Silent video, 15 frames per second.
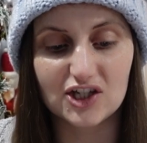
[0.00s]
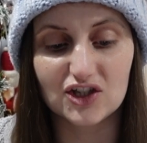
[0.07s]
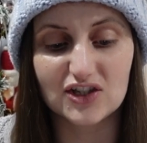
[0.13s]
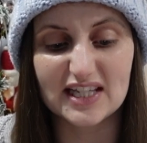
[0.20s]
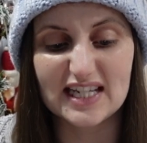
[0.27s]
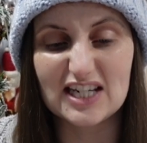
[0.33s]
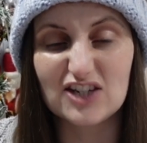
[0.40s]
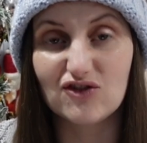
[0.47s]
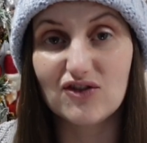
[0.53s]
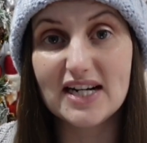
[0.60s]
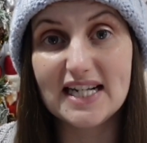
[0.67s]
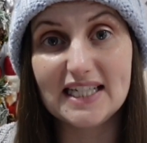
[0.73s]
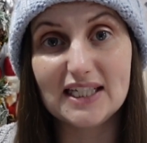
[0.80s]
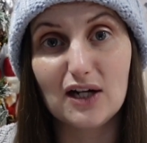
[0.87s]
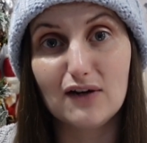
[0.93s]
I just think it's
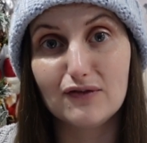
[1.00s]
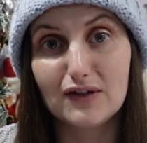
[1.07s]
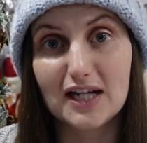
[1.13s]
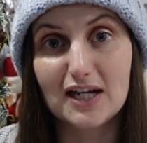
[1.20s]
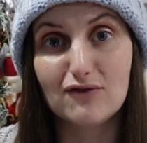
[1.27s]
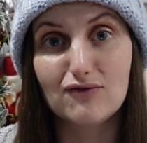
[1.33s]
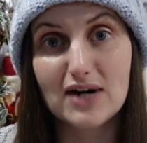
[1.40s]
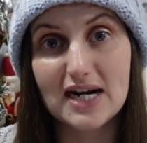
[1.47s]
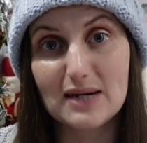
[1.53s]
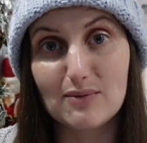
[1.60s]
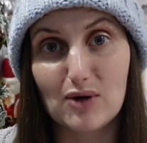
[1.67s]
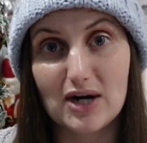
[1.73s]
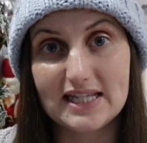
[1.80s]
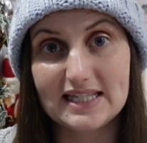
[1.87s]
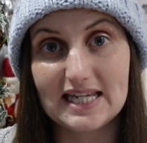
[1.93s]
really lovely, really
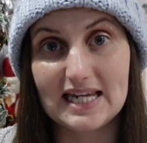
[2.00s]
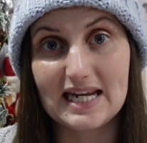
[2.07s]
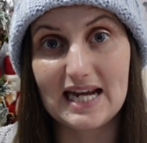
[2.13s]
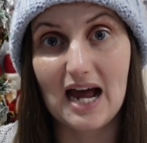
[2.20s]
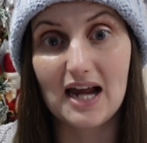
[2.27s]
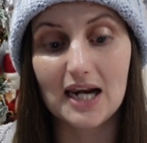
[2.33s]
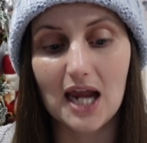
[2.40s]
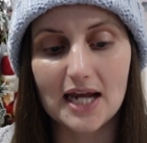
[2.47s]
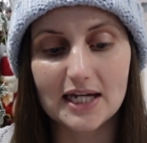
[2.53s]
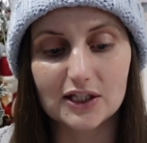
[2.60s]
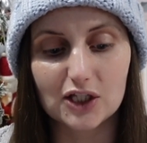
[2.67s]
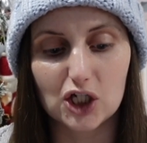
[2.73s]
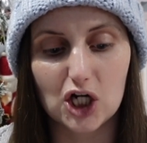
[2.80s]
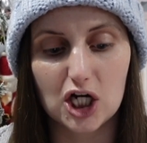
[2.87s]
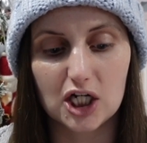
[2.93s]
pretty. I
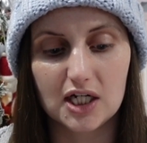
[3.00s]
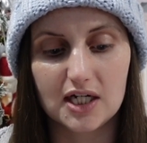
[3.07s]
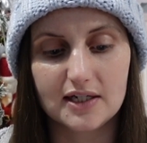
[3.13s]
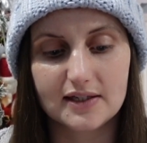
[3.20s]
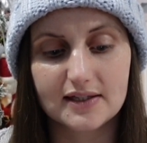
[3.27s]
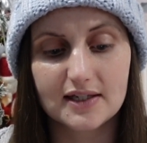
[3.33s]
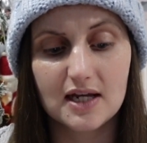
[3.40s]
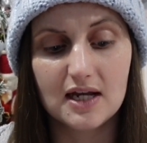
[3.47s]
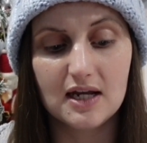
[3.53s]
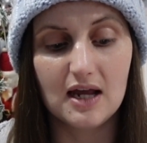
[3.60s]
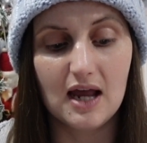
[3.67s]
like the colours.